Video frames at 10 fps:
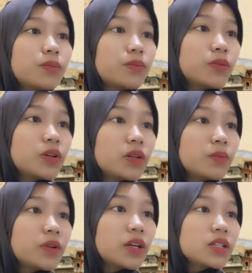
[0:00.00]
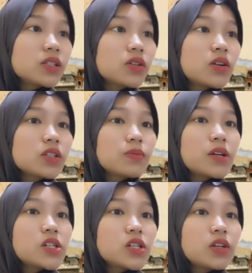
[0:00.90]
appropriate gross
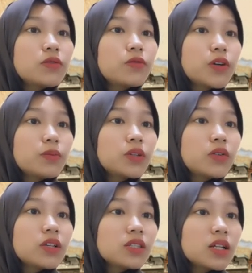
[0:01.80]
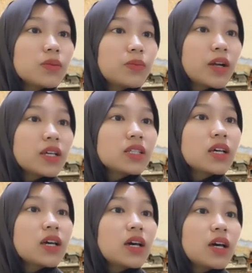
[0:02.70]
margin from the resale price
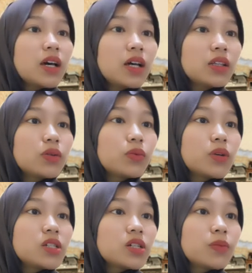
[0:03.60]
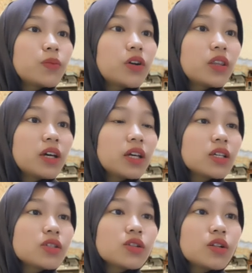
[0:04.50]
at which a product
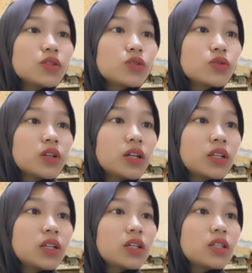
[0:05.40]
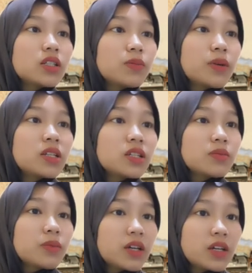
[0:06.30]
is sold to an
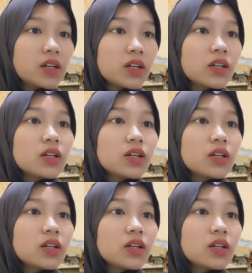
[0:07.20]
independent buyer.